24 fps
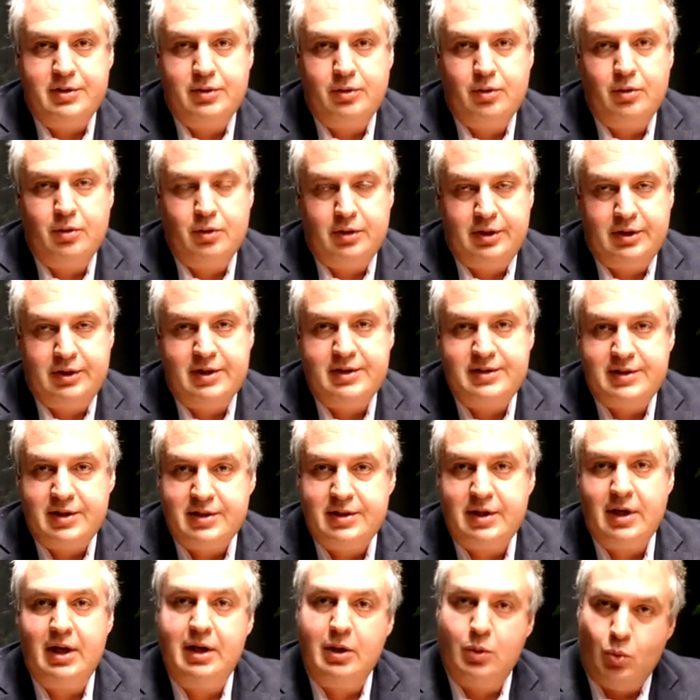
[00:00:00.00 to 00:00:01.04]
So this is
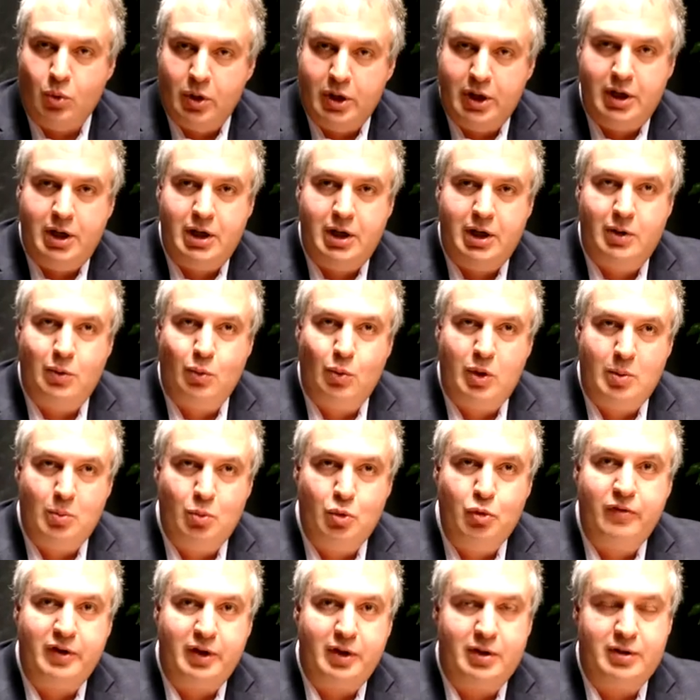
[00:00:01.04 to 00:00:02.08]
kind of where we're
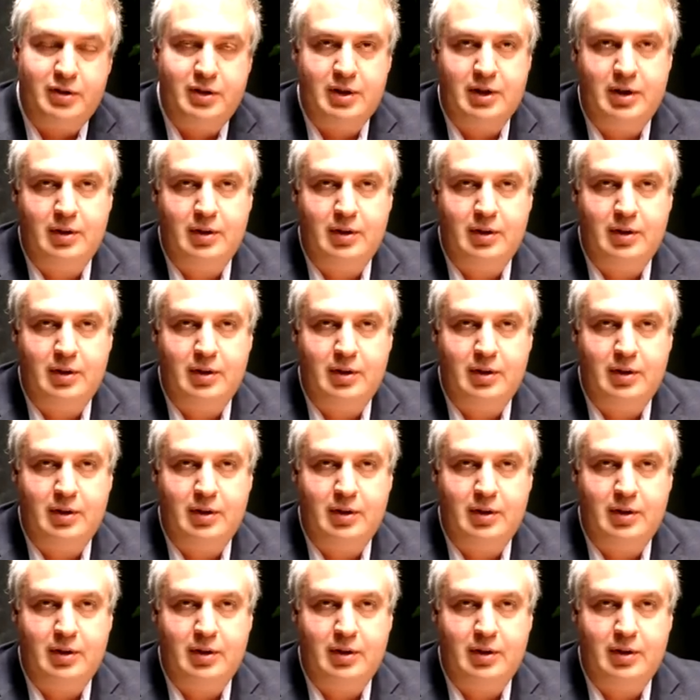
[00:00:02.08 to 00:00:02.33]
moving.